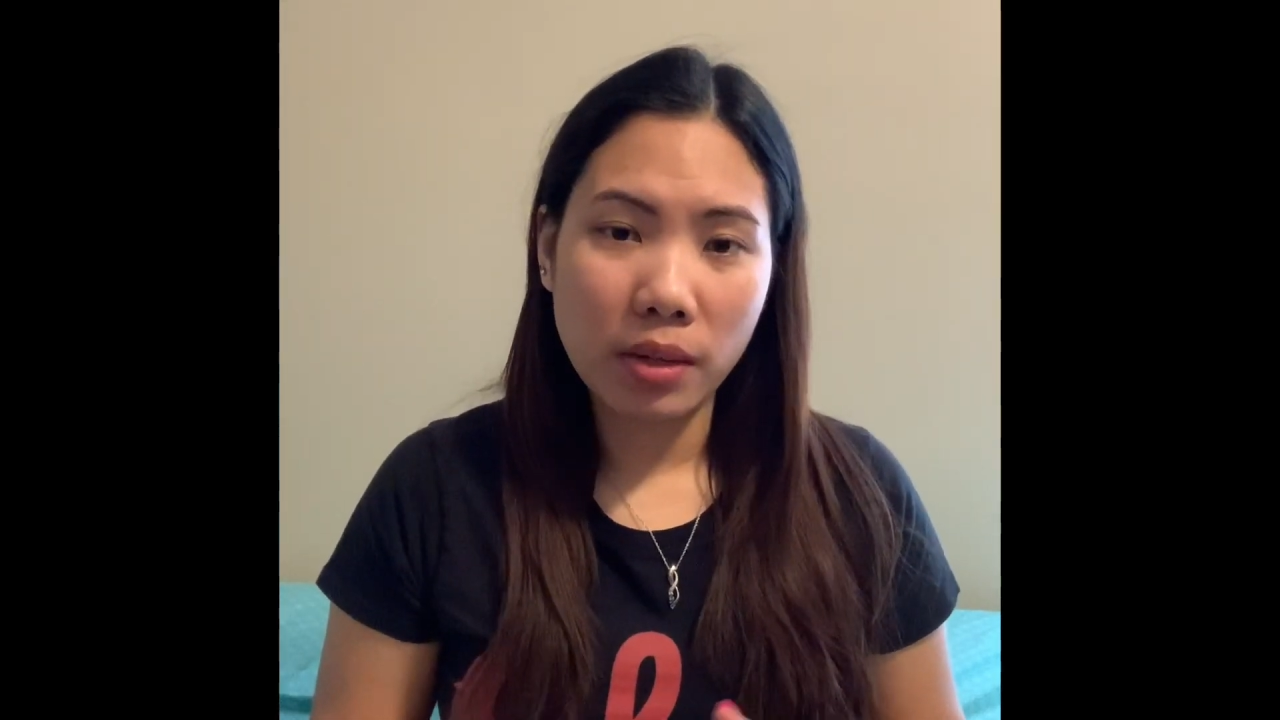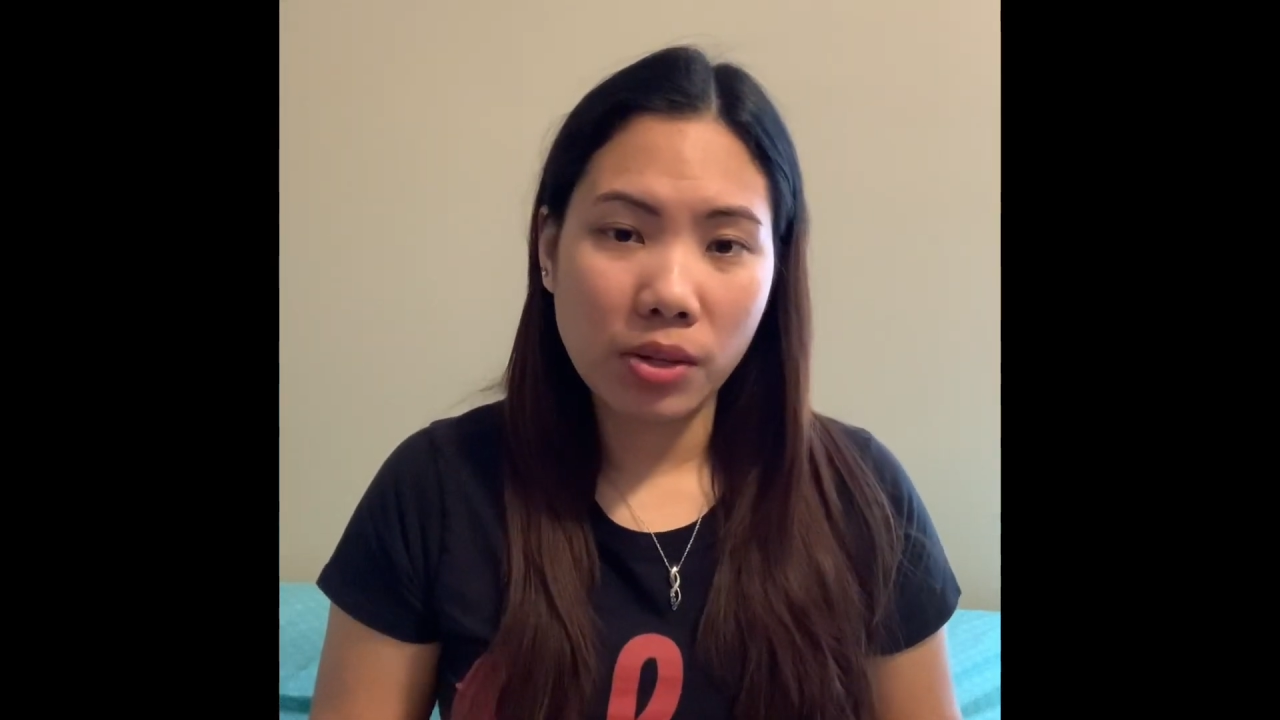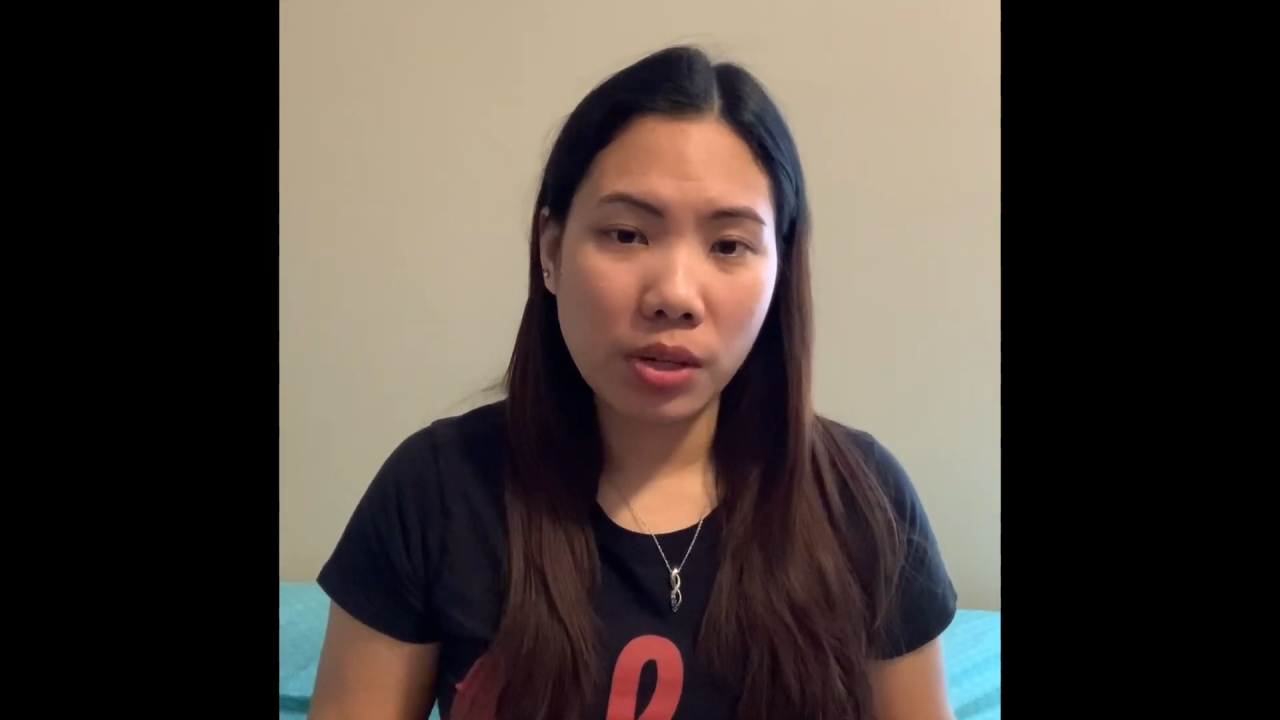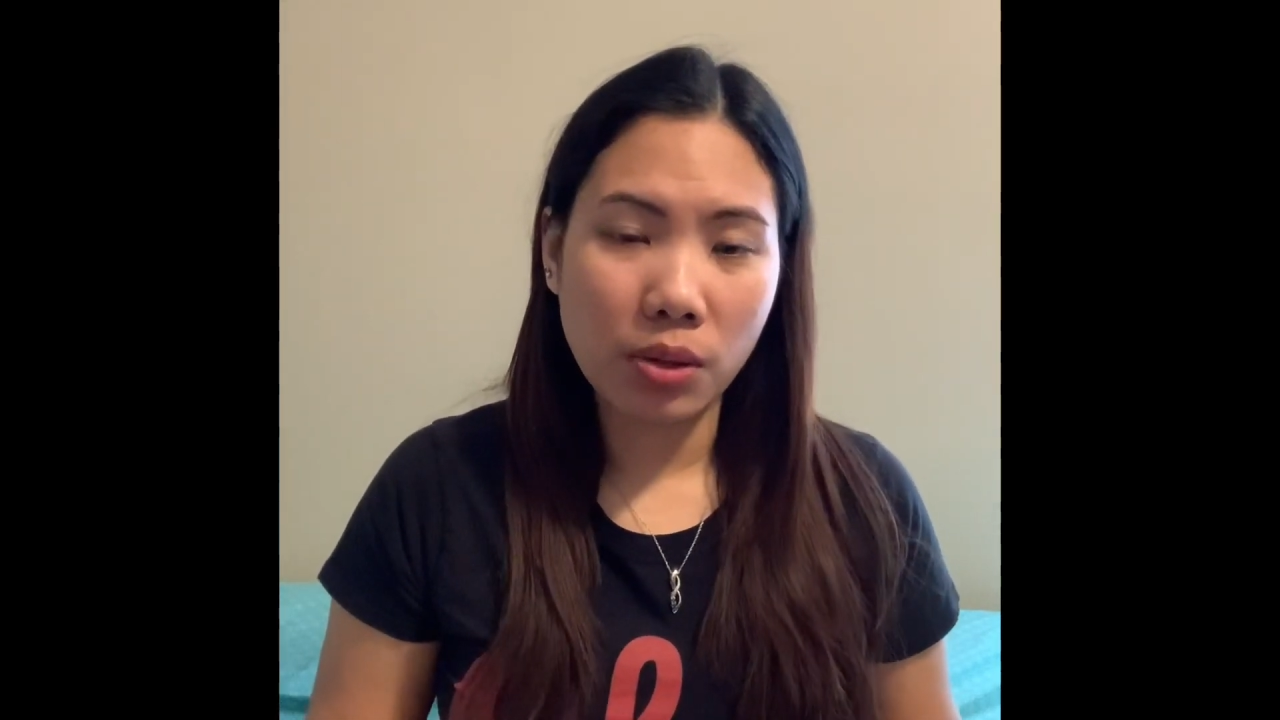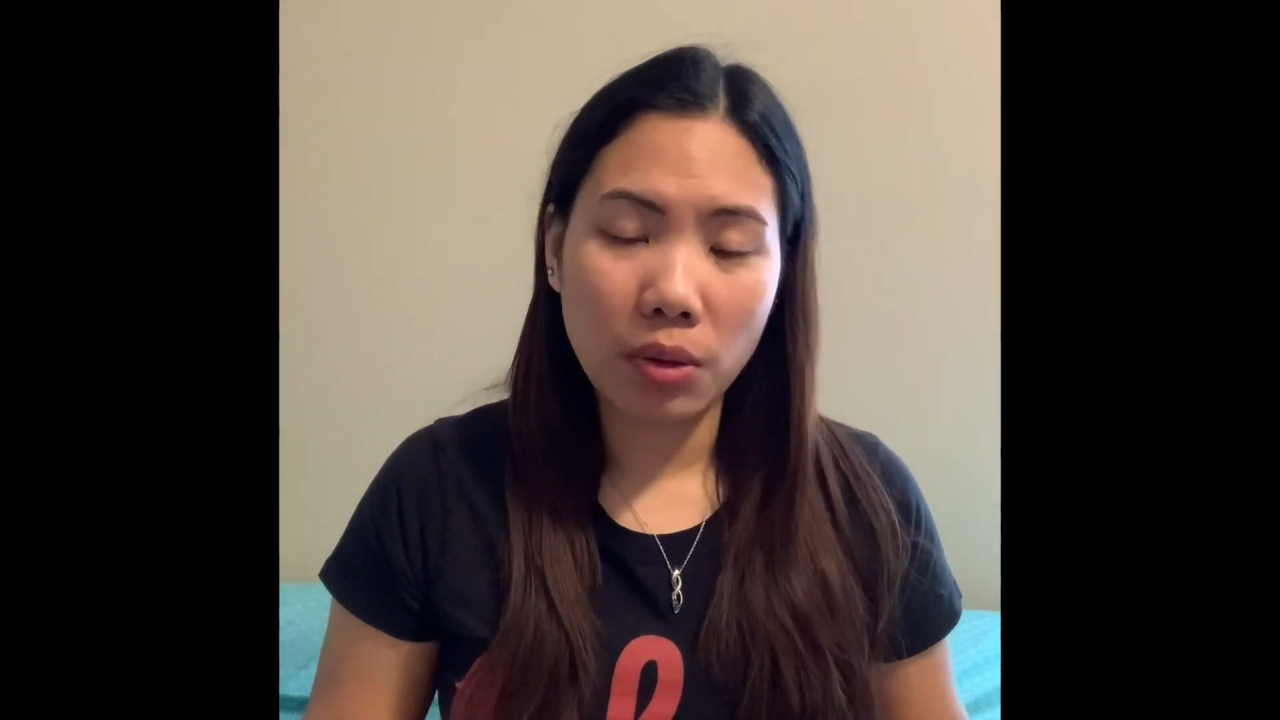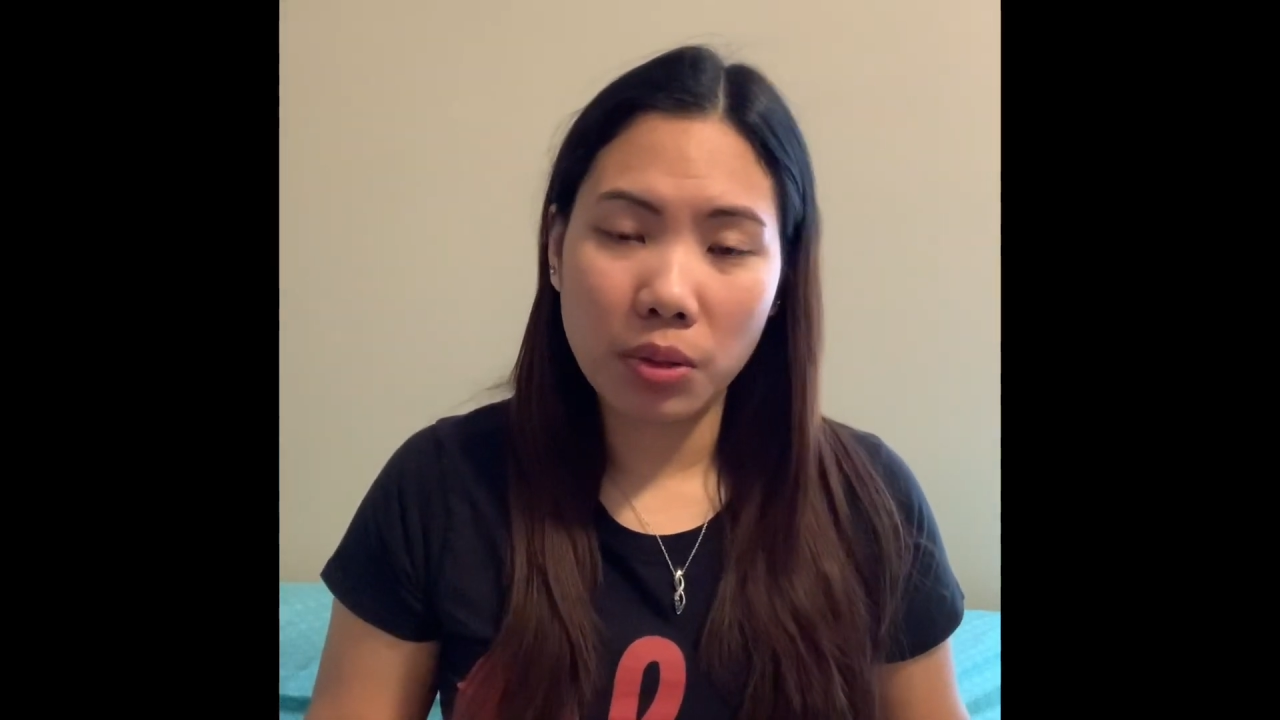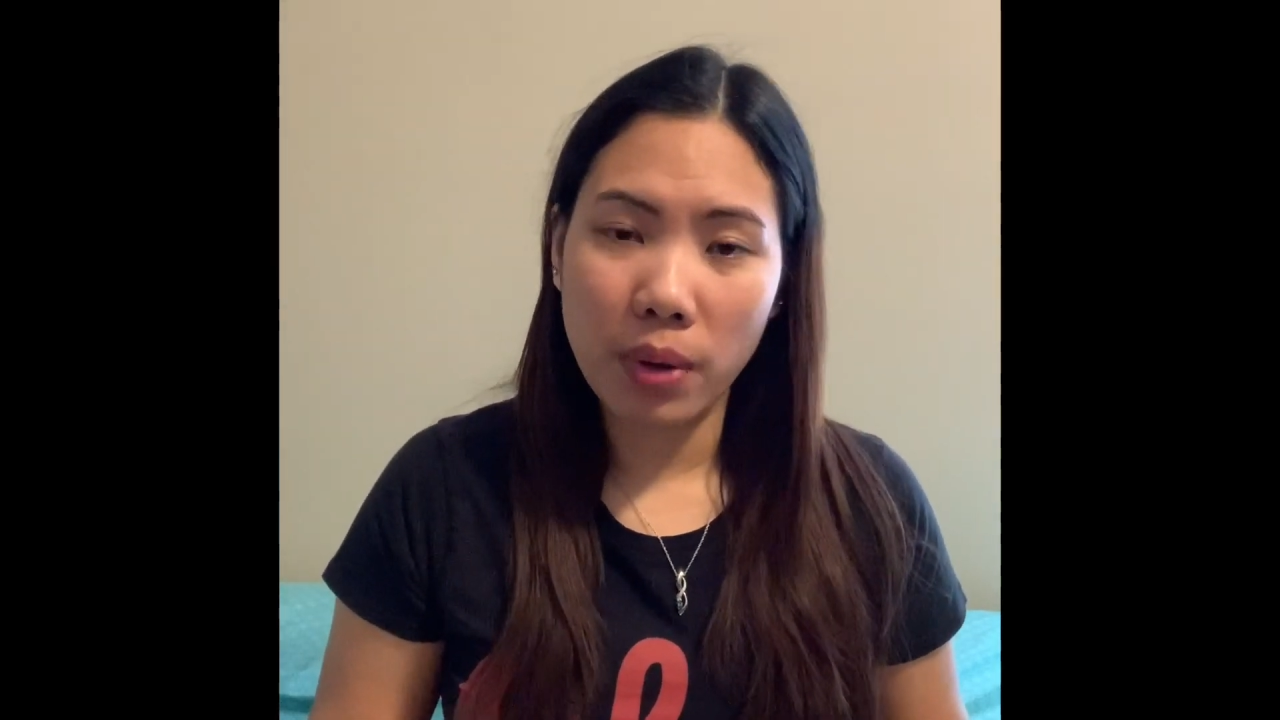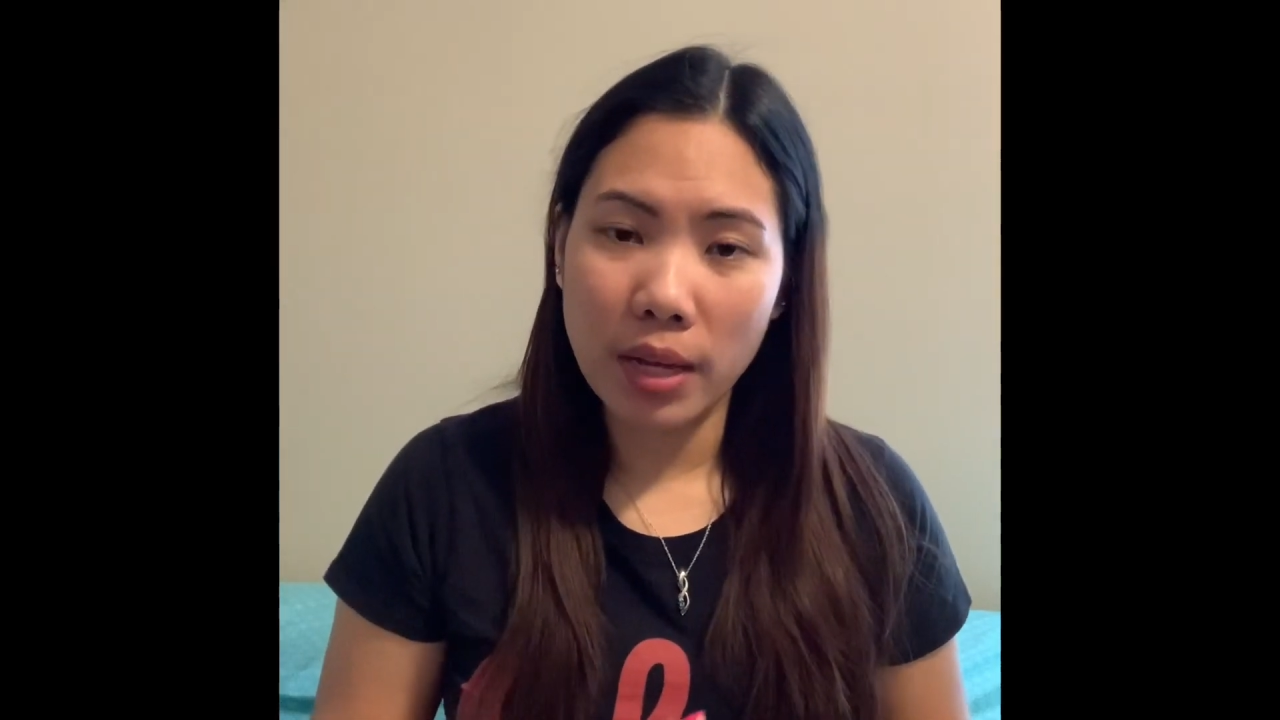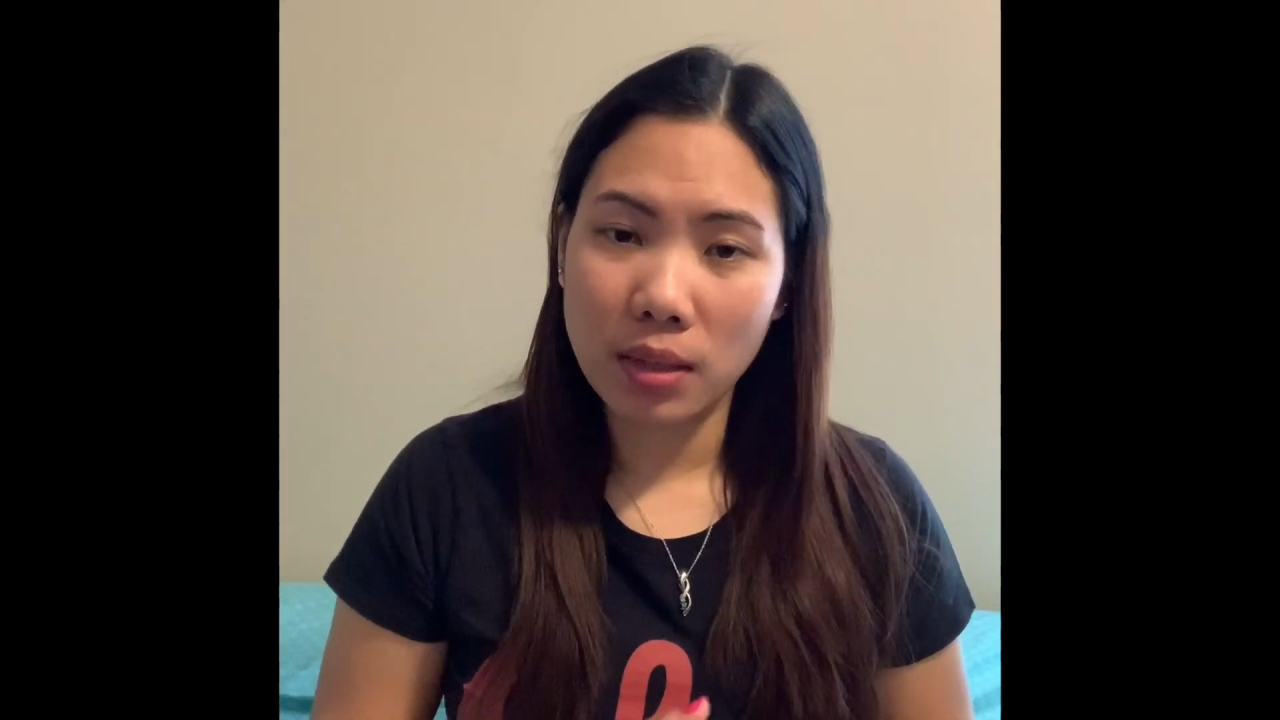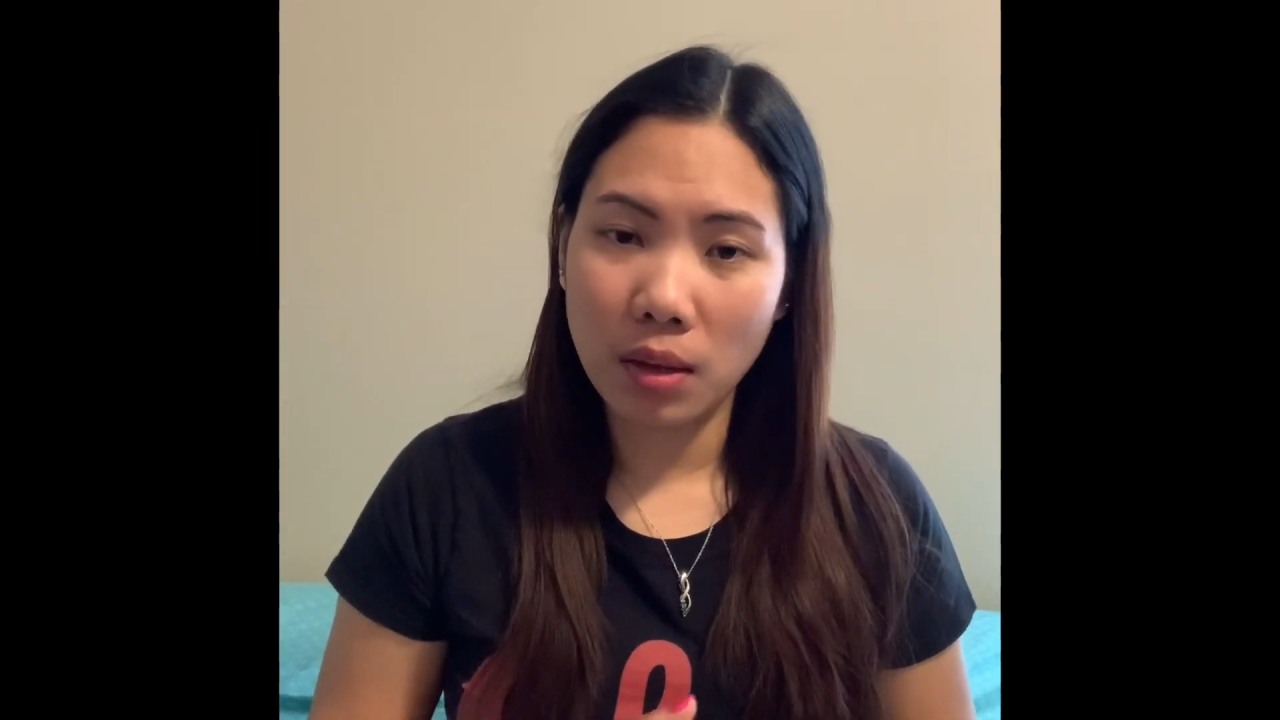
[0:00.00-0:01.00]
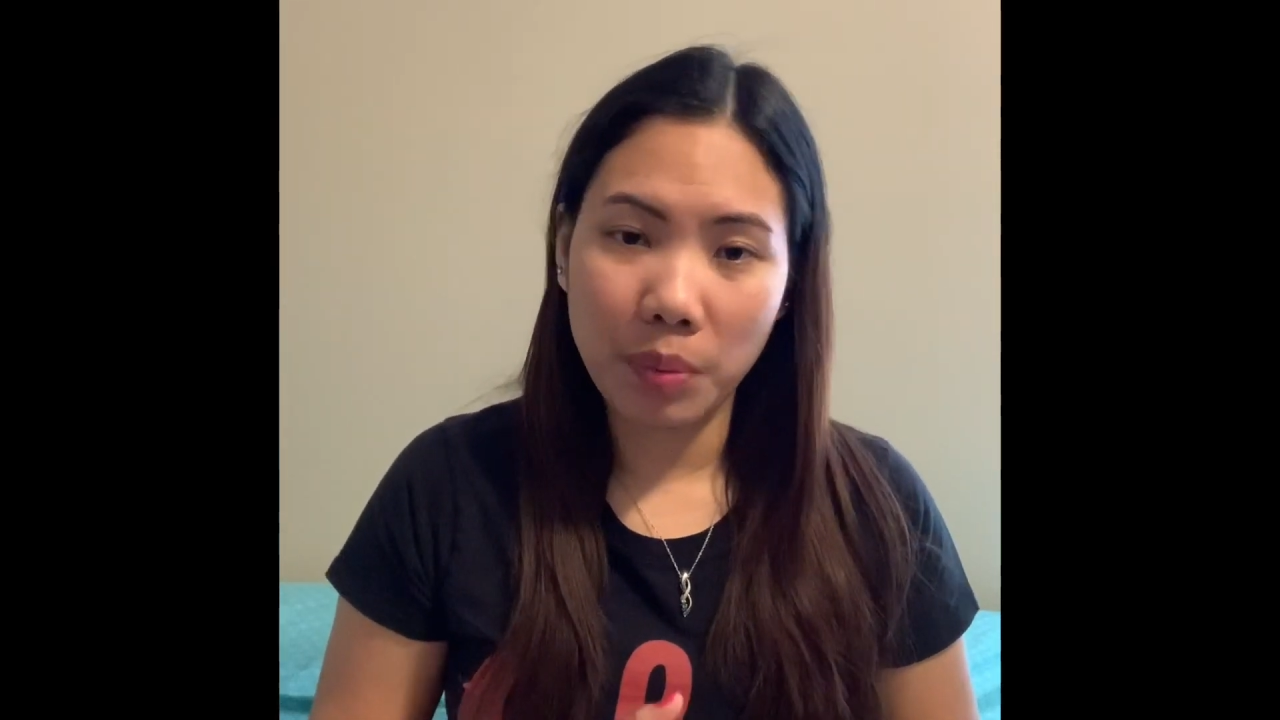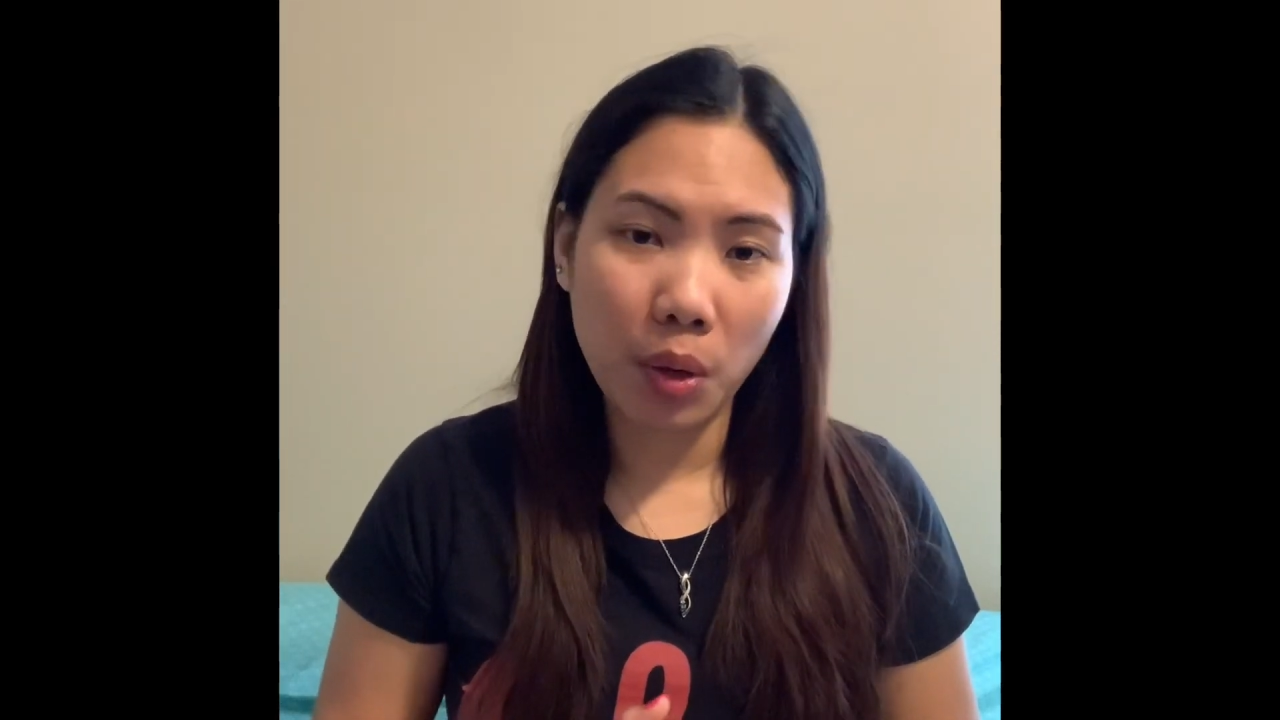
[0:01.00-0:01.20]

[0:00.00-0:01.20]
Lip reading: she's also asking me